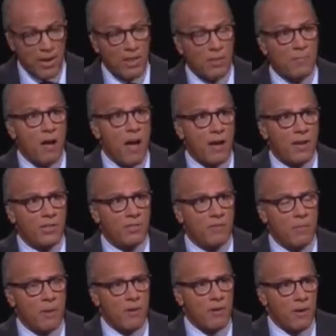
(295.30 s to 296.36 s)
into the pockets of
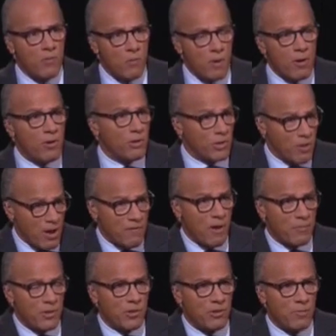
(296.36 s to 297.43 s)
American workers. You have
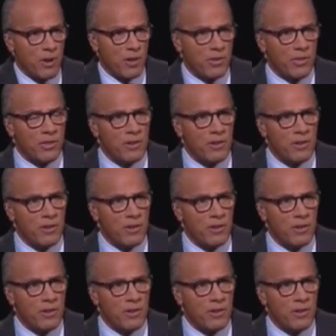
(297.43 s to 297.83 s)
up to 2 minutes.